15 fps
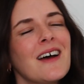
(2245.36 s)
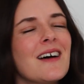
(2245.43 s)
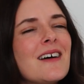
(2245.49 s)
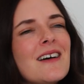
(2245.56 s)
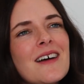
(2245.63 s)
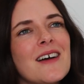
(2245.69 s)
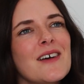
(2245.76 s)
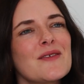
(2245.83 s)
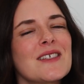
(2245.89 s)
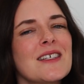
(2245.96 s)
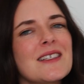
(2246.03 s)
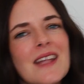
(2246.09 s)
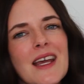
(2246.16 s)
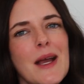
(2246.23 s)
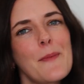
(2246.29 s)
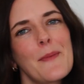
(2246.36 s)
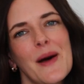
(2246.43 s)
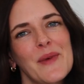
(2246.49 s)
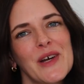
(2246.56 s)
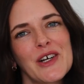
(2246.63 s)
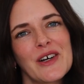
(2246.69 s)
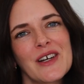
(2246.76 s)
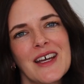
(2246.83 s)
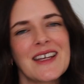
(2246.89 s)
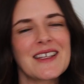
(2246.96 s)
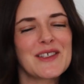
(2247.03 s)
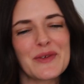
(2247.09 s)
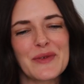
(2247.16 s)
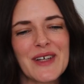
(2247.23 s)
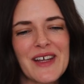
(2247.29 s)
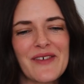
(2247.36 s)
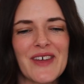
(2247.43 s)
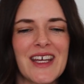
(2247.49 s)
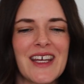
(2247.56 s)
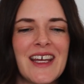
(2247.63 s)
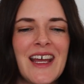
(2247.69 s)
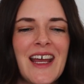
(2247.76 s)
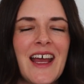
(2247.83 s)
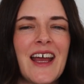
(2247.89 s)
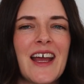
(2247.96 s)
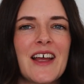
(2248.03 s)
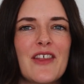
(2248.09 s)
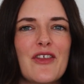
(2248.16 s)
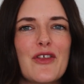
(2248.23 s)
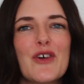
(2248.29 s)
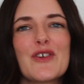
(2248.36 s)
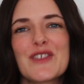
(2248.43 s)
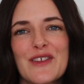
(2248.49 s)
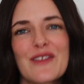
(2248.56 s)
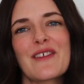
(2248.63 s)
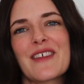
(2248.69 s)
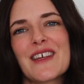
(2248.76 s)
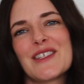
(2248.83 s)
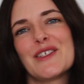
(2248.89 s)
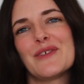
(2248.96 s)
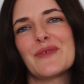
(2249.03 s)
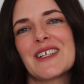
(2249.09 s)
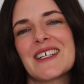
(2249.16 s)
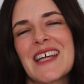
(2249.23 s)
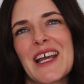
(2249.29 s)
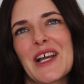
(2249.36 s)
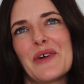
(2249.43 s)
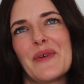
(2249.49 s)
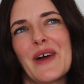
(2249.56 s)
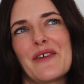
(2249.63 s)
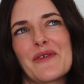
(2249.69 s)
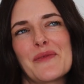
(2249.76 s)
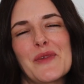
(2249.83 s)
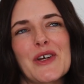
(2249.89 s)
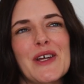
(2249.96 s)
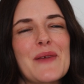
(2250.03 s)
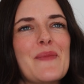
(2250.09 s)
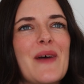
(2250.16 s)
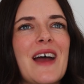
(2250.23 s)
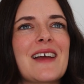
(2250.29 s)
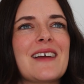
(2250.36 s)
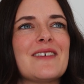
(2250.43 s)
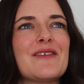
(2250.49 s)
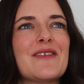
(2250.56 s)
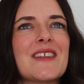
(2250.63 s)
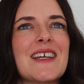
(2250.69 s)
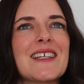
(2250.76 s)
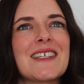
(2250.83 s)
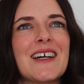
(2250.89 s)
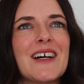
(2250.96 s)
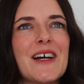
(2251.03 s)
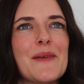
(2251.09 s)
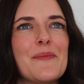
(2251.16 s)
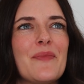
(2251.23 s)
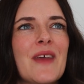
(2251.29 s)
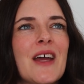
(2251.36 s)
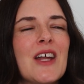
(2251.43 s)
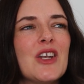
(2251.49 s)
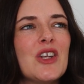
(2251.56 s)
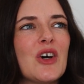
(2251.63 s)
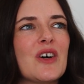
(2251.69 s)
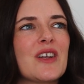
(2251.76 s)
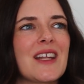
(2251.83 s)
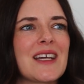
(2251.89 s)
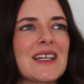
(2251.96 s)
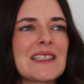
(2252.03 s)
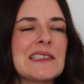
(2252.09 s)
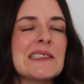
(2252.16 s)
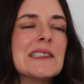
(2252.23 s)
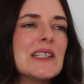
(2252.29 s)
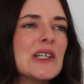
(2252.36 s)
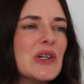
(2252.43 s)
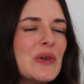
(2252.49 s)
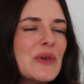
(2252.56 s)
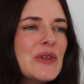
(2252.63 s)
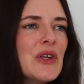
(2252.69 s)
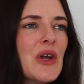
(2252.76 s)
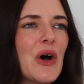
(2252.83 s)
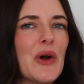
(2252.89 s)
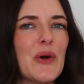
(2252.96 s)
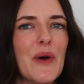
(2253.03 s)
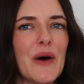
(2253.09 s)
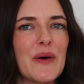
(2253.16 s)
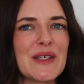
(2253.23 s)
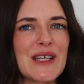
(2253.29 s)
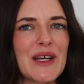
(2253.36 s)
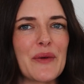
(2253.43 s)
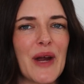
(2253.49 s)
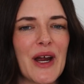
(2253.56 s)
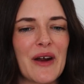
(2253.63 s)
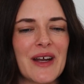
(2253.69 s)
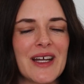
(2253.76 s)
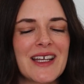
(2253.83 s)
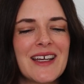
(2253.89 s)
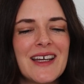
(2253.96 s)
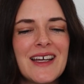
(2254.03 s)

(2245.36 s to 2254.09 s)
I was just like a mama goddess or whatever. Those are the things you want to take away from looking back over that time. Not like, oh no, what was I wearing?